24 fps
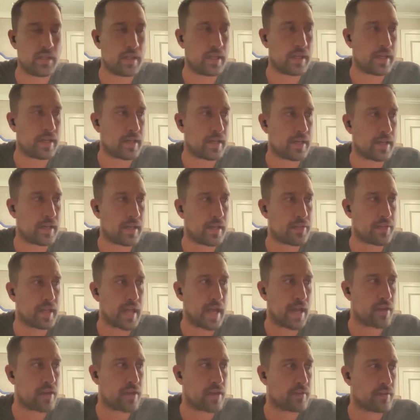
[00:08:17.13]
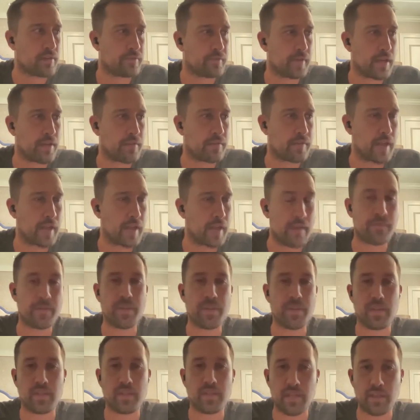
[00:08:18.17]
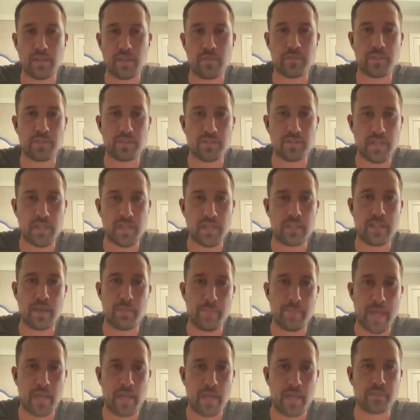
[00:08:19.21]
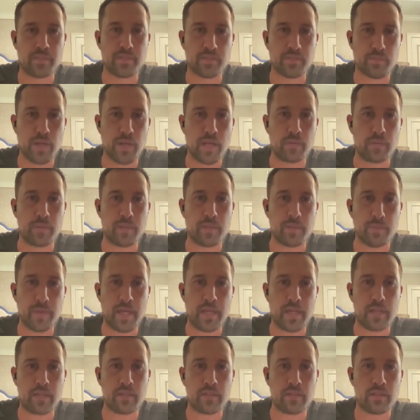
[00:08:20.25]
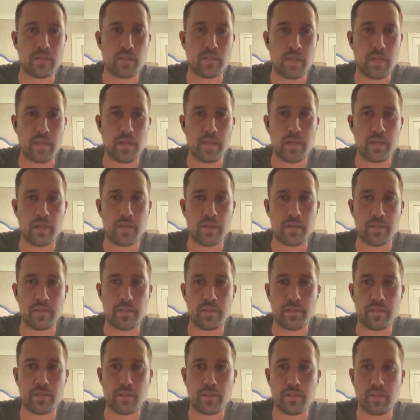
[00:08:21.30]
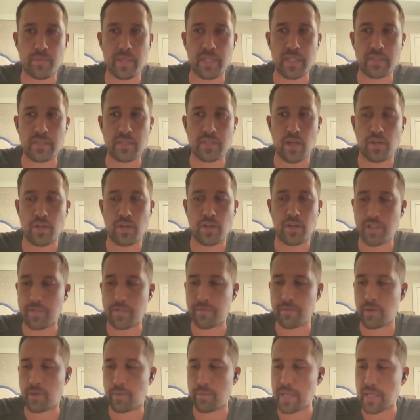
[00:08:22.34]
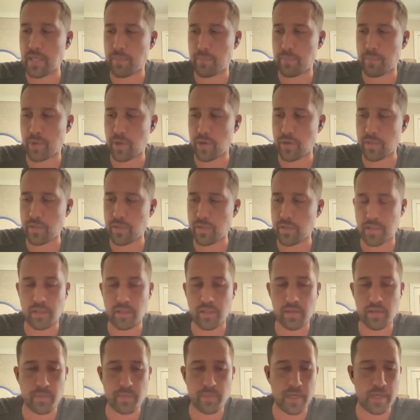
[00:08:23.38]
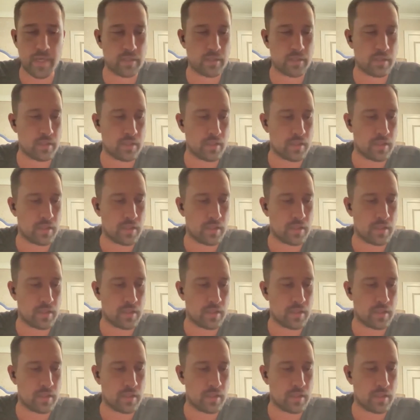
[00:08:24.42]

out of everything that you've just said, that balance has probably been the biggest hardship for me personally. But